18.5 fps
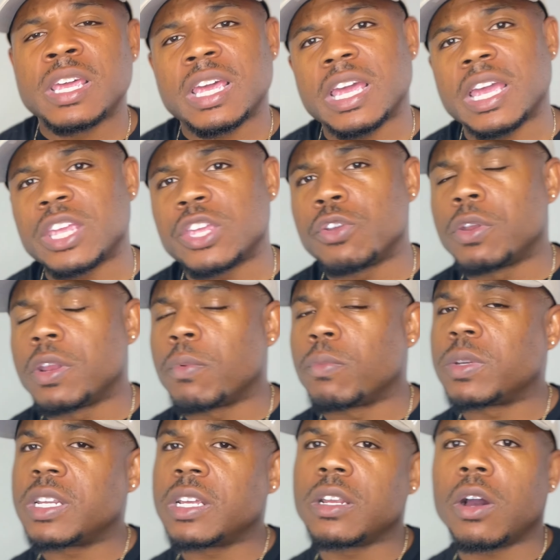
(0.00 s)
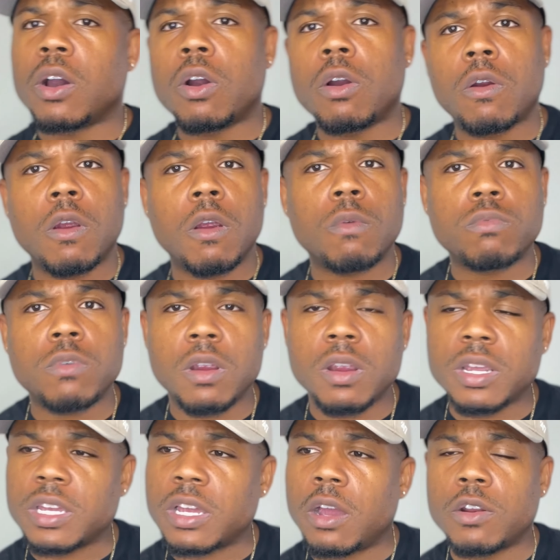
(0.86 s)
and you did a hard
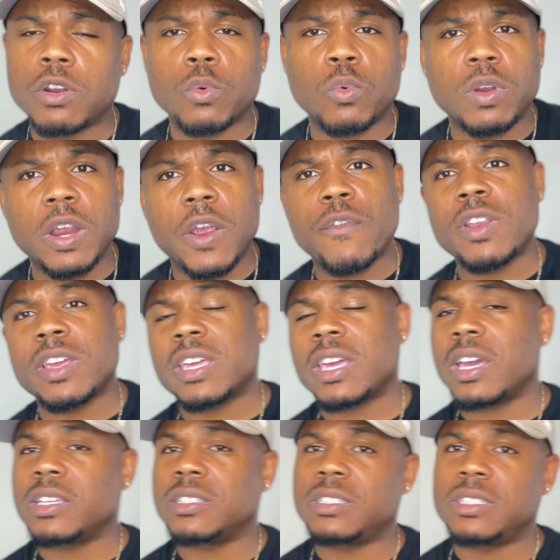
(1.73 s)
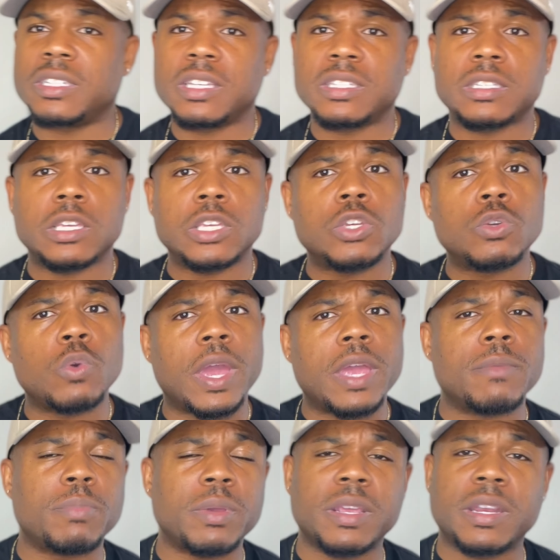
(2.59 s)
workout or whatever the case is, and you
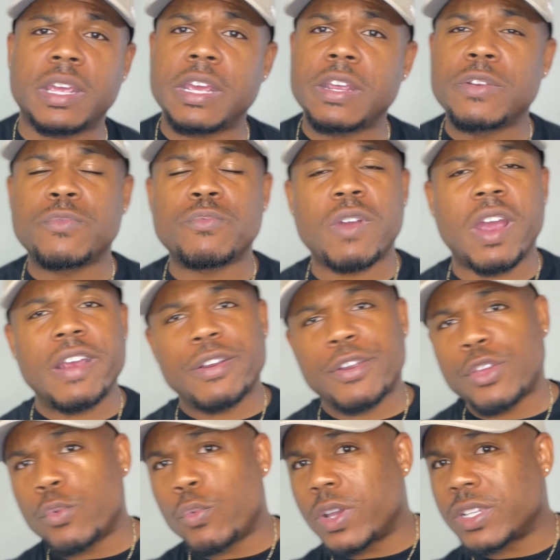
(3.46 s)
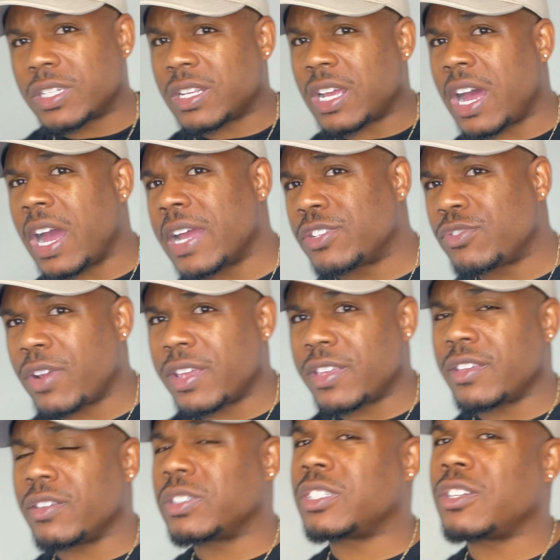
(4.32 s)
ain't been eating right or you wasn't hydrating
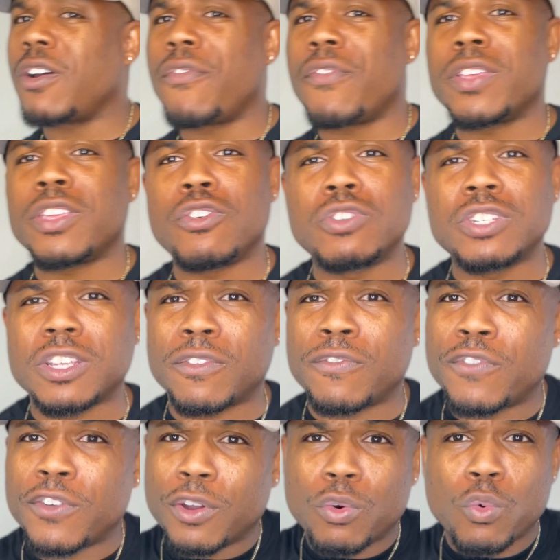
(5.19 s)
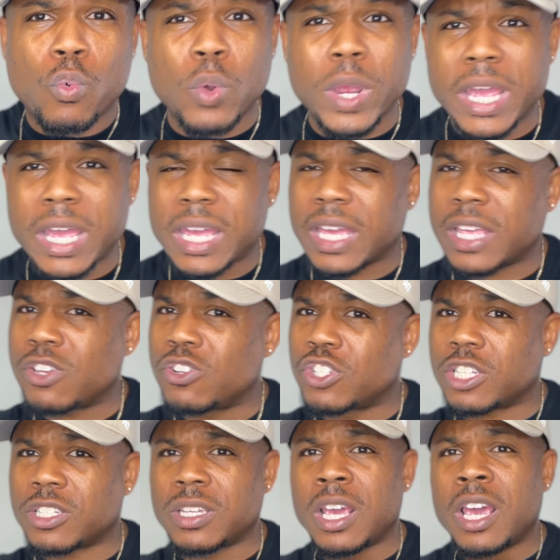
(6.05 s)
yourself, and you just feel weak and you
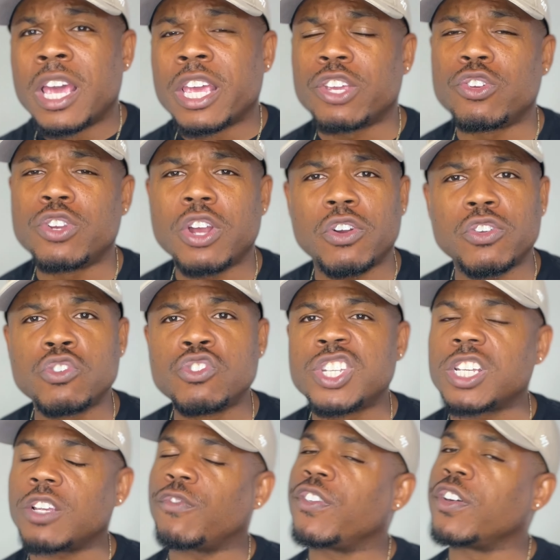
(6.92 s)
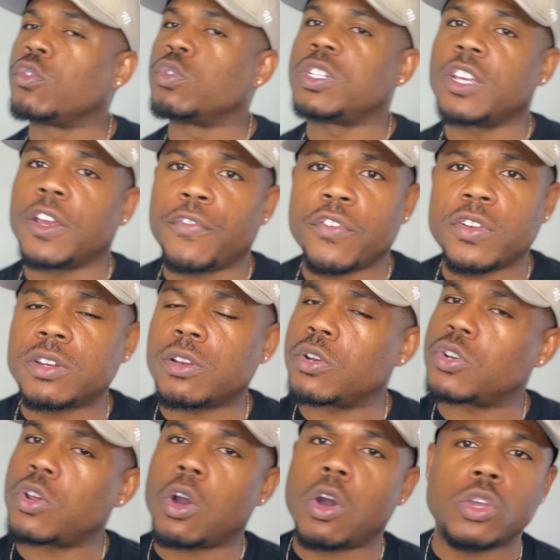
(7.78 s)
just feel different. The
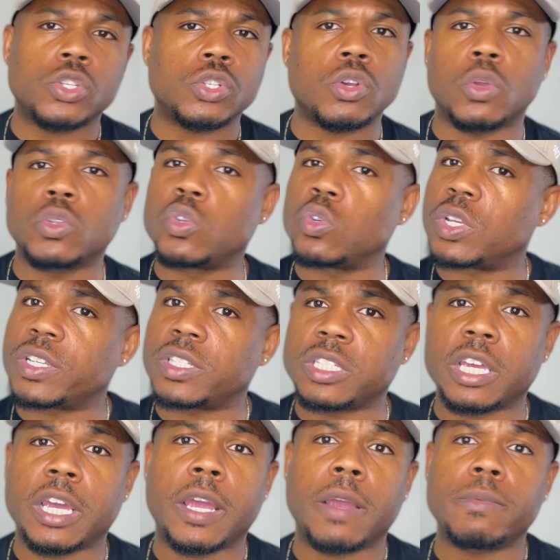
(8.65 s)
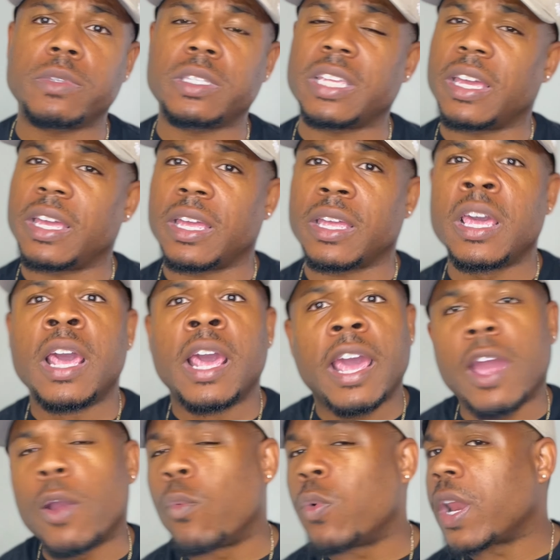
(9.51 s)
dogs go through the same thing,
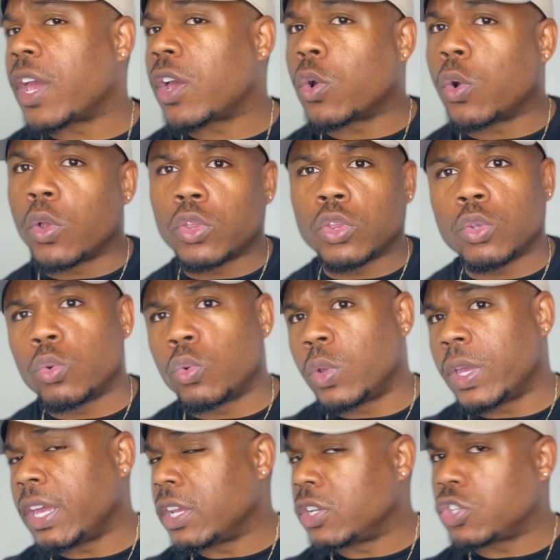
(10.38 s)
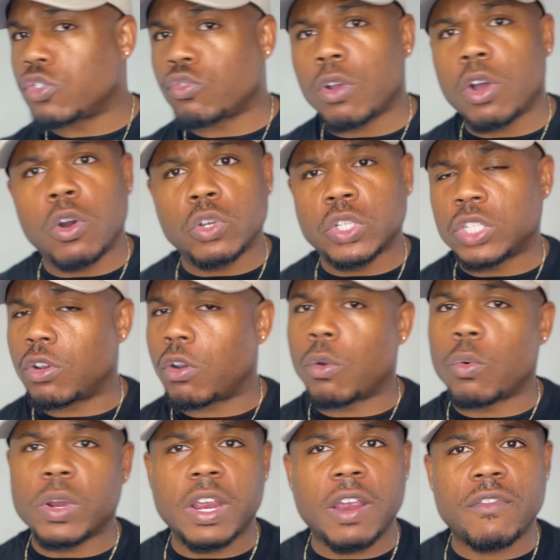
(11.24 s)
and when they're going through heat strokes or
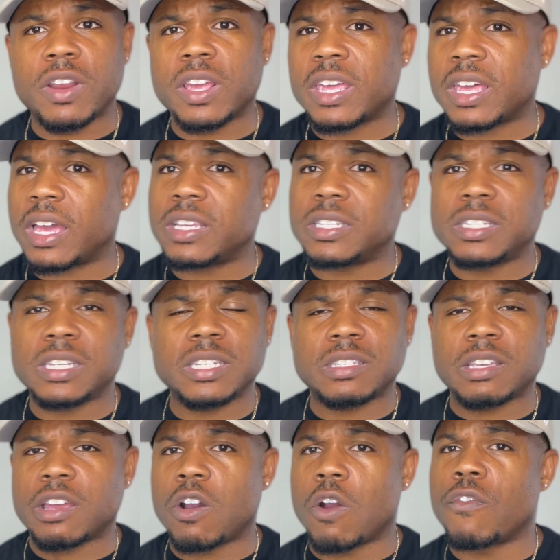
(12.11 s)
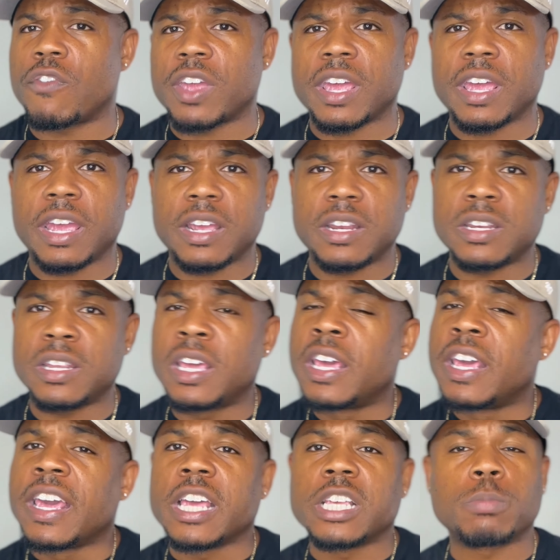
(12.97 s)
whatever the case is, they overheating.
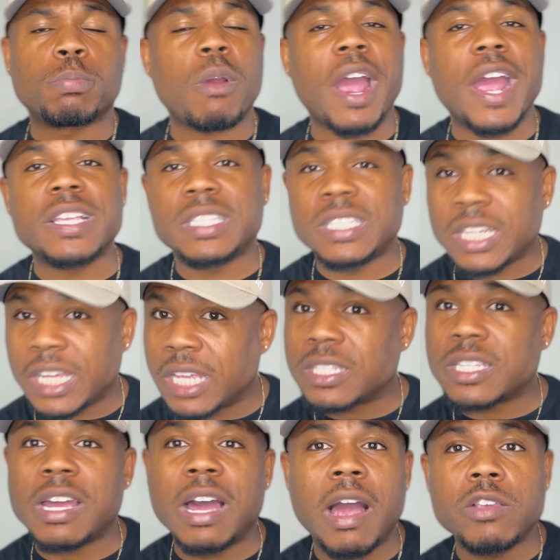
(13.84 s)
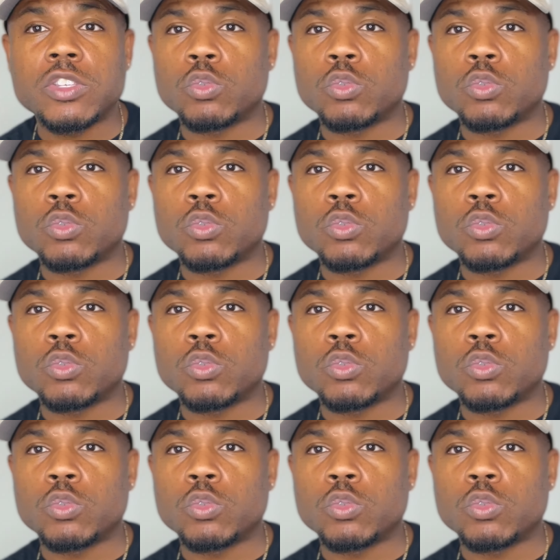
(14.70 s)
It's probably 10 times